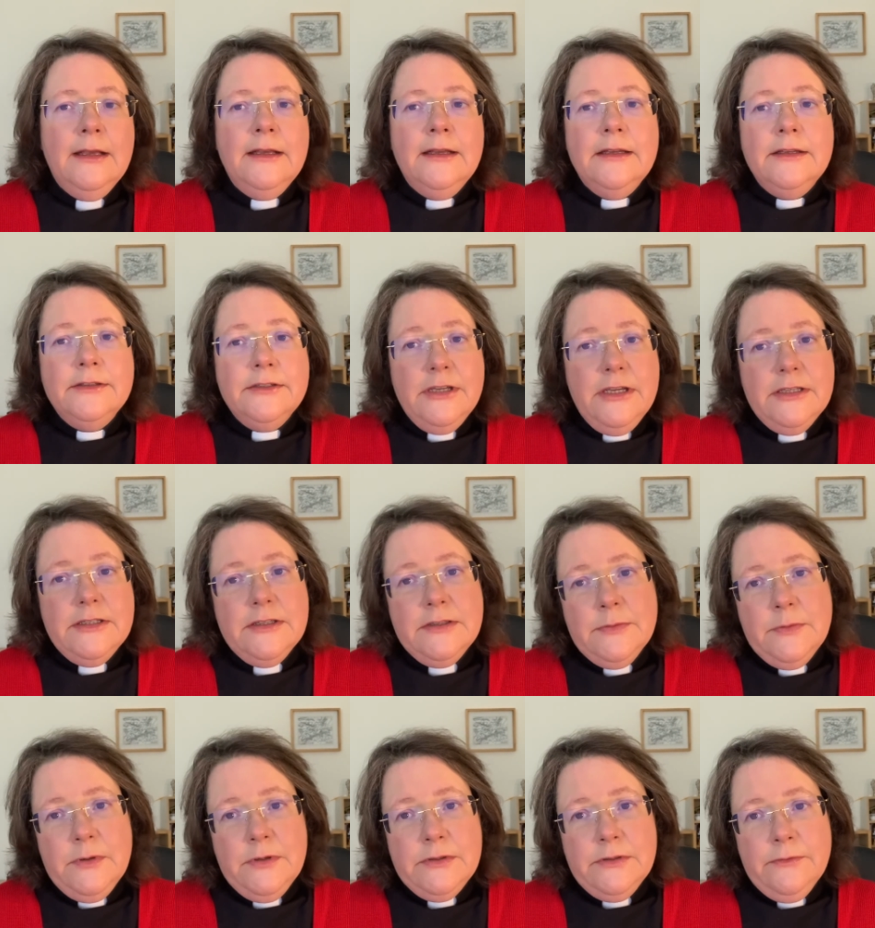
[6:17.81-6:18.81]
Jesus
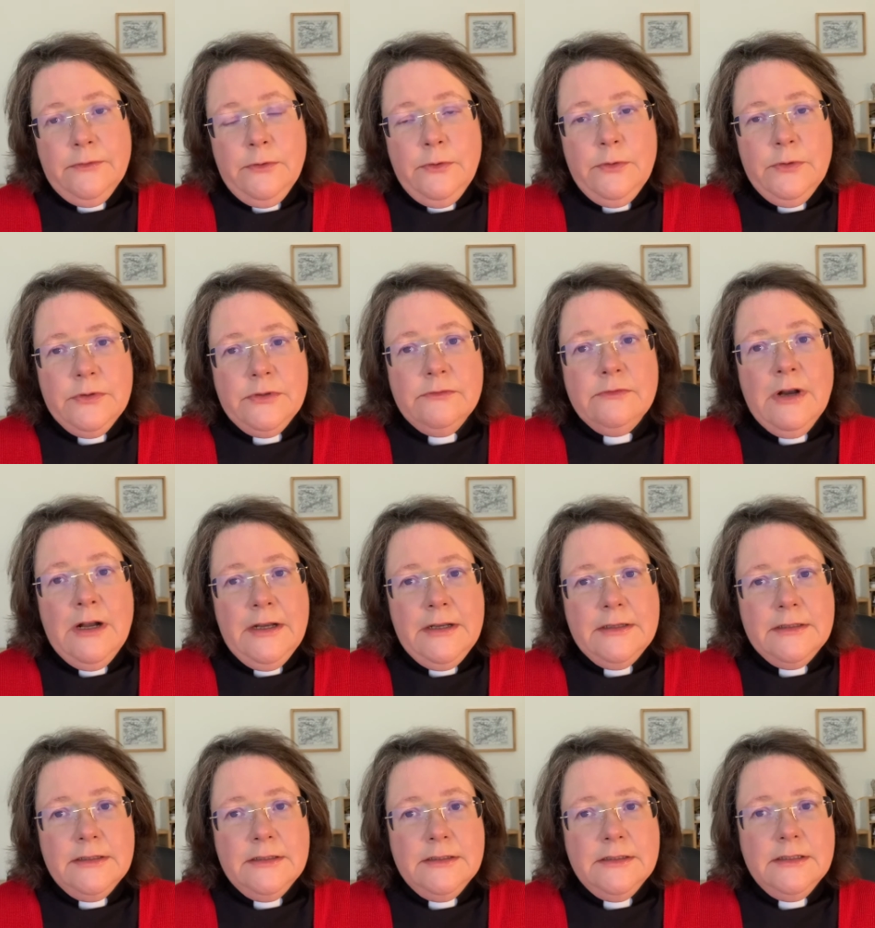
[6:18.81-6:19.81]
was, of course,
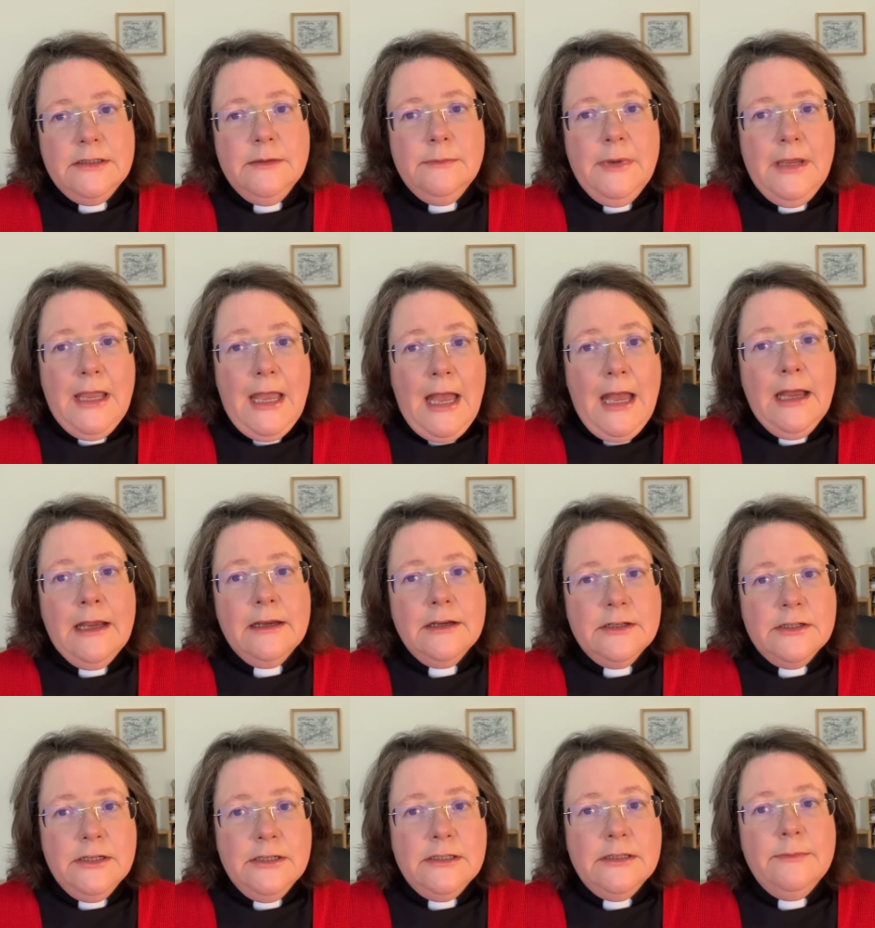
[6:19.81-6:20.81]
right to be
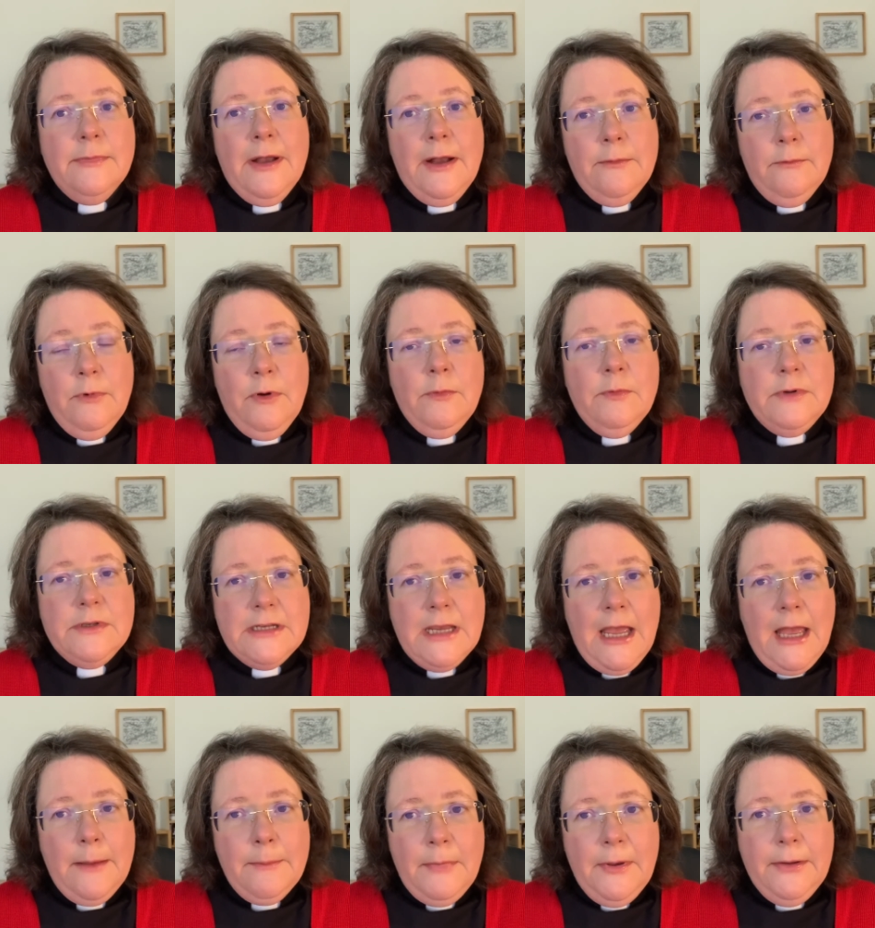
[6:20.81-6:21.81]
anxious about what would
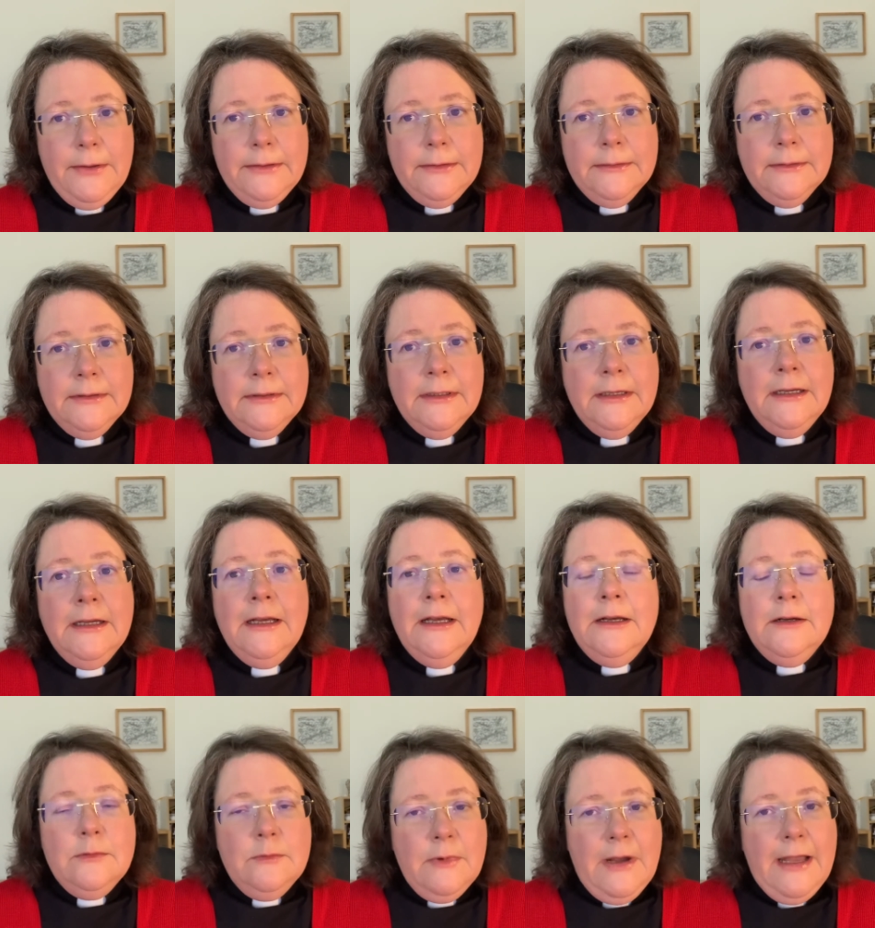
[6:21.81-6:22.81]
happen
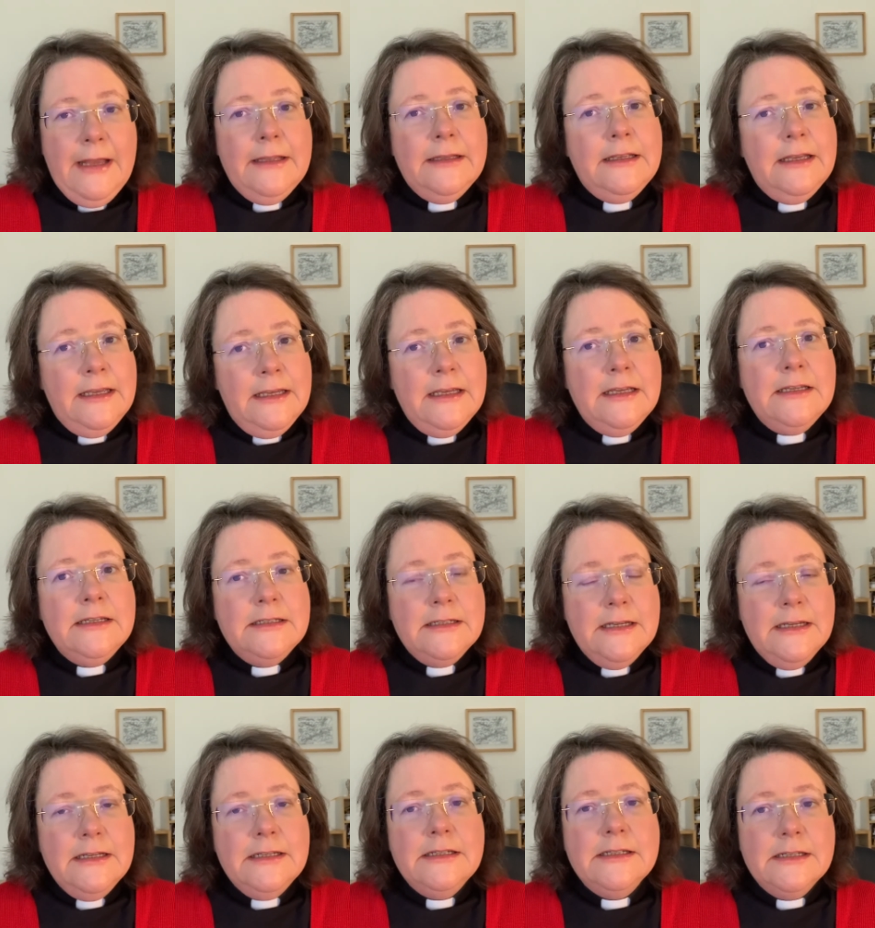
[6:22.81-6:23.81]
when he
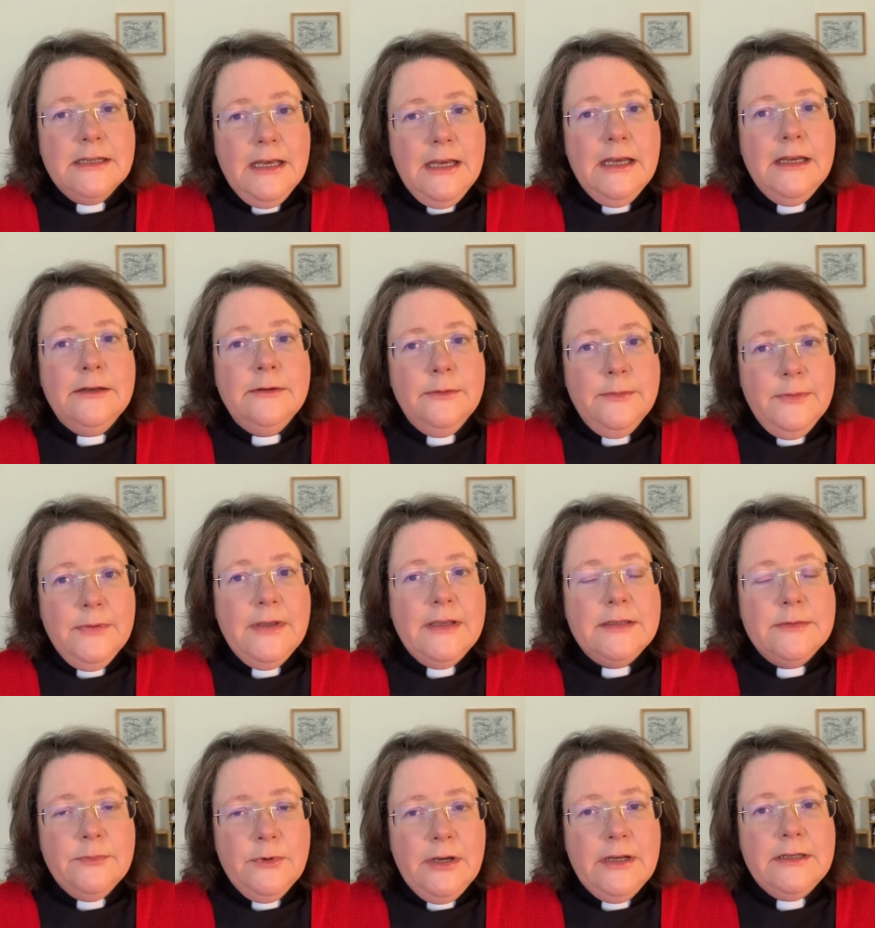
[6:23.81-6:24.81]
did turn all
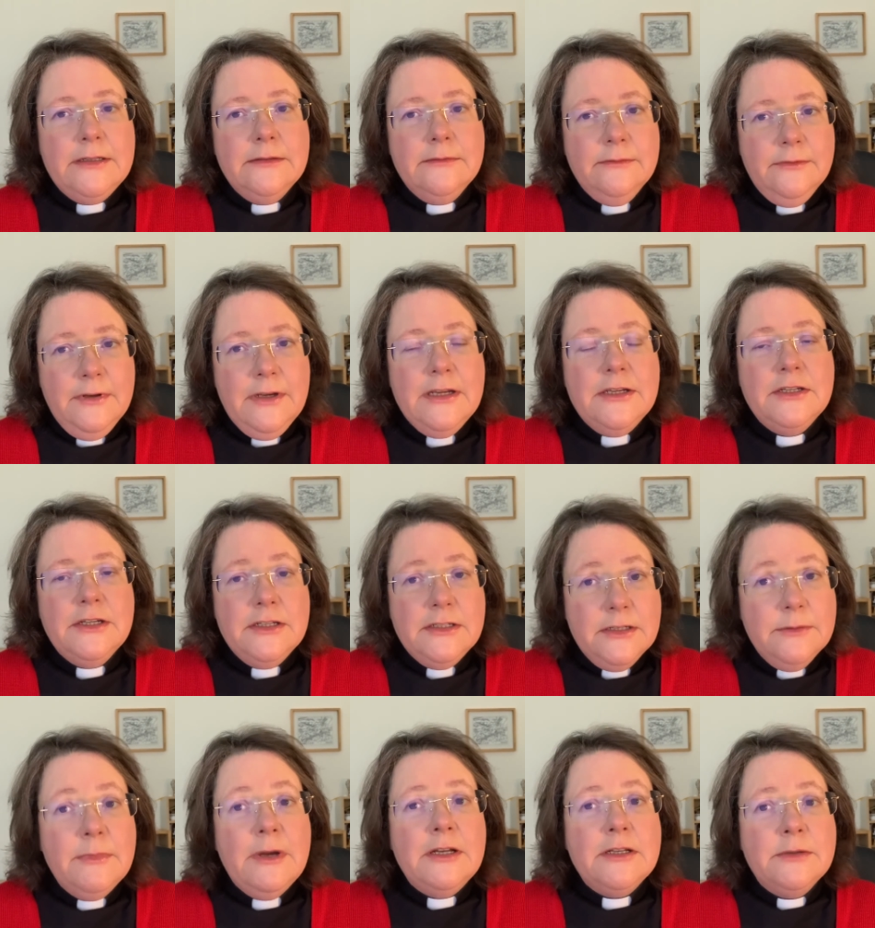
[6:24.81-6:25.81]
this bread and fish
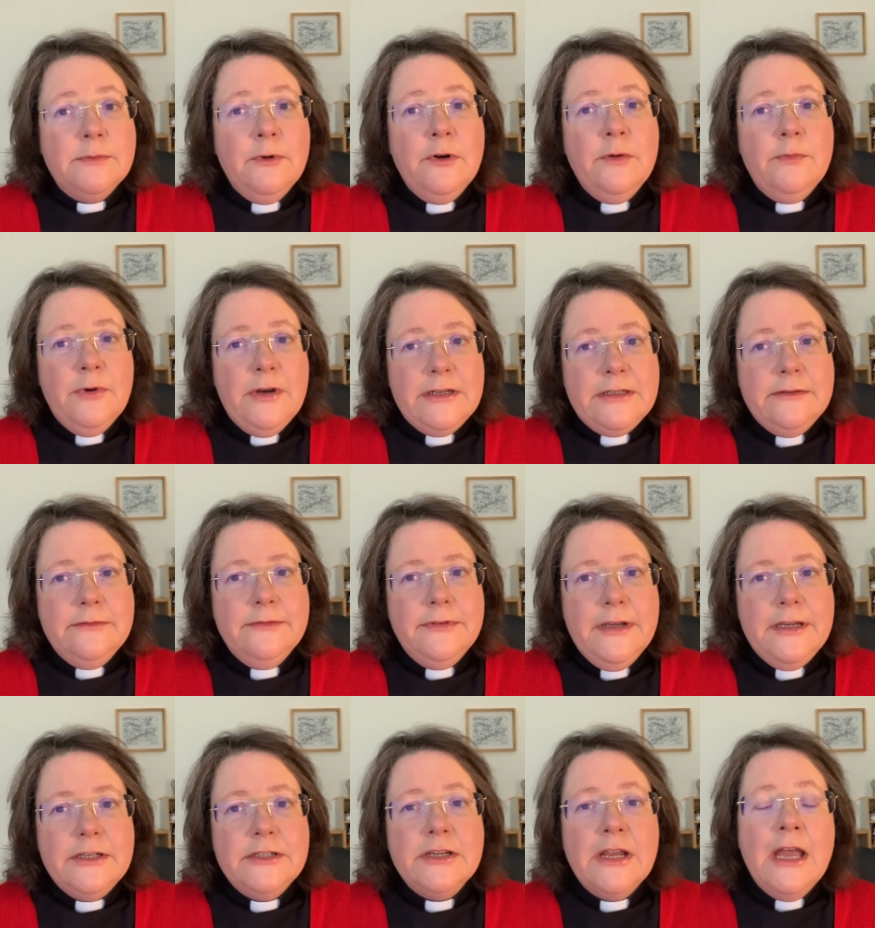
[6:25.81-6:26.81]
into much more bread and
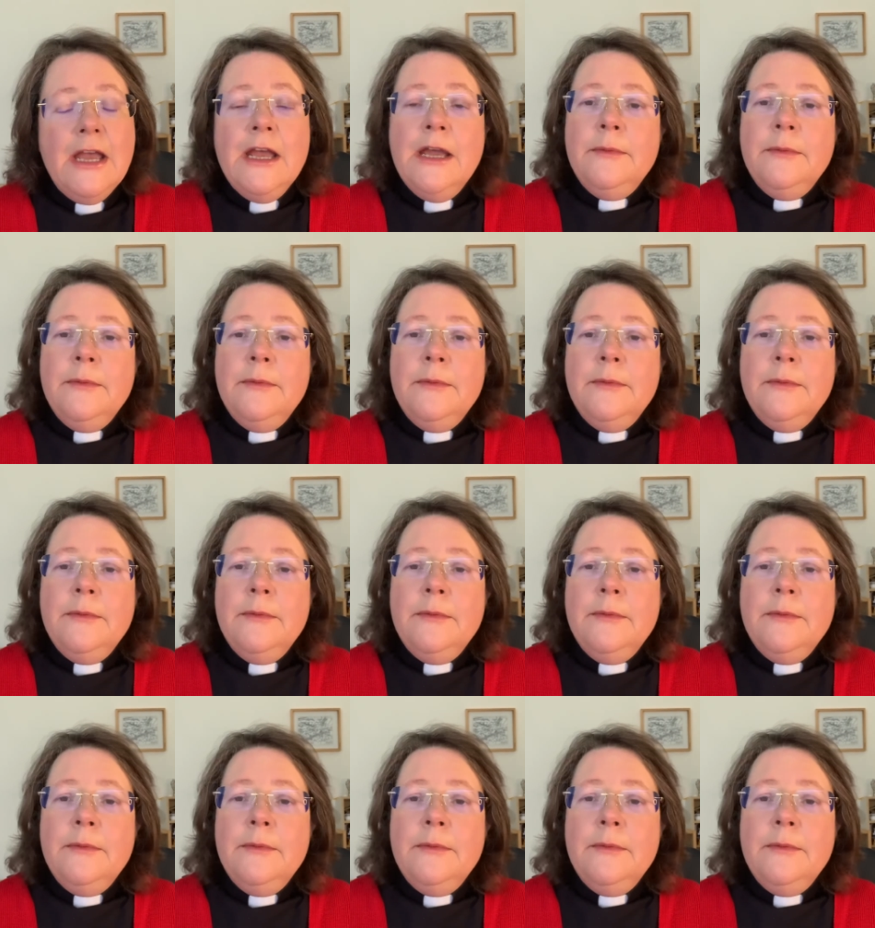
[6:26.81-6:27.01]
fish.